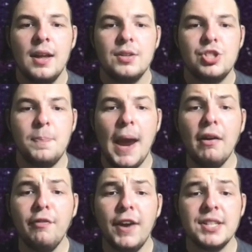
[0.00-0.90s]
To
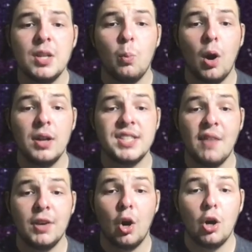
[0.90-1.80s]
paraphrase the words of
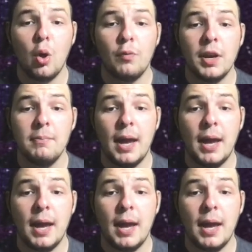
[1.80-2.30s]
an article written by